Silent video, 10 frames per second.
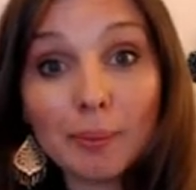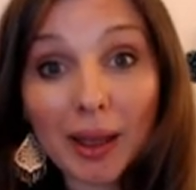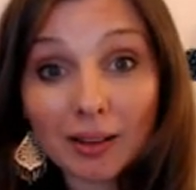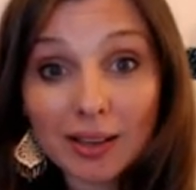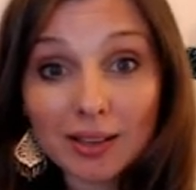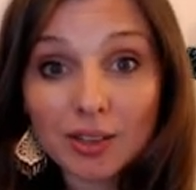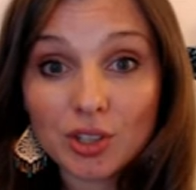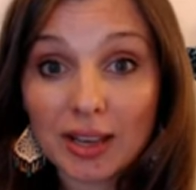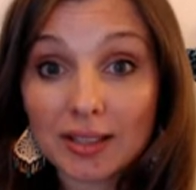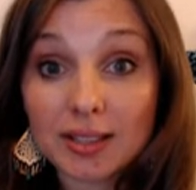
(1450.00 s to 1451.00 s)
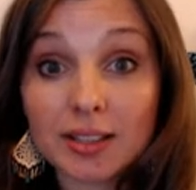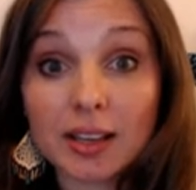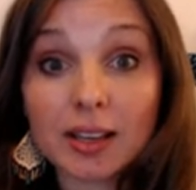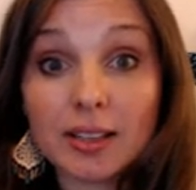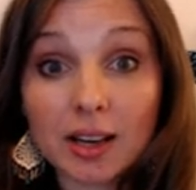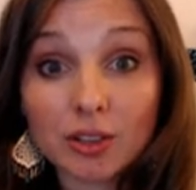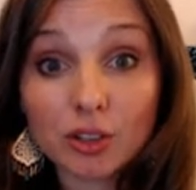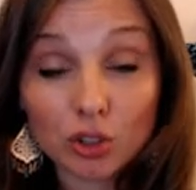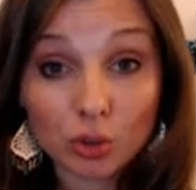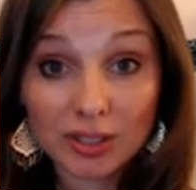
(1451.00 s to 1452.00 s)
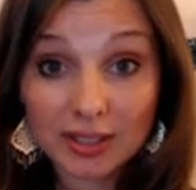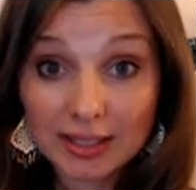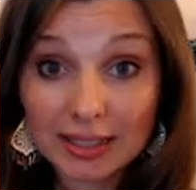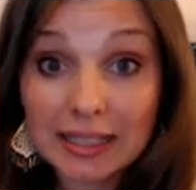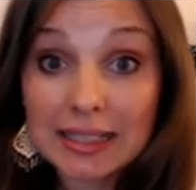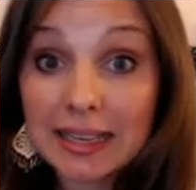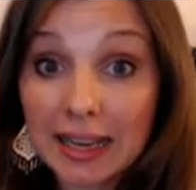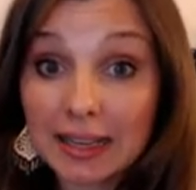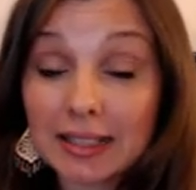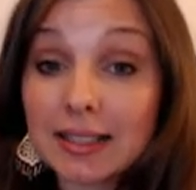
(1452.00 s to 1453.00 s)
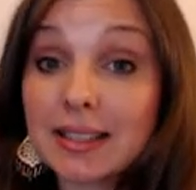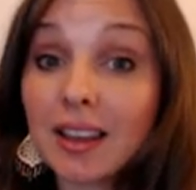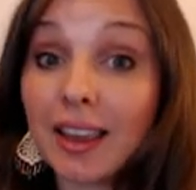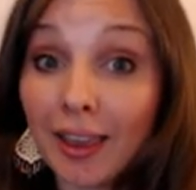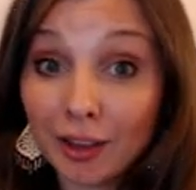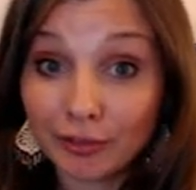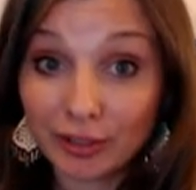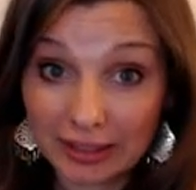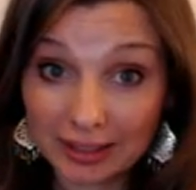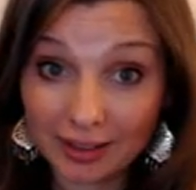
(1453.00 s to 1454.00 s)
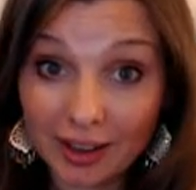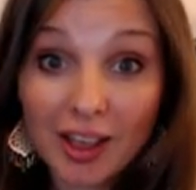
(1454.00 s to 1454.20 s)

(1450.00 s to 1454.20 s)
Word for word: Palkki suggests that conductors should study texts carefully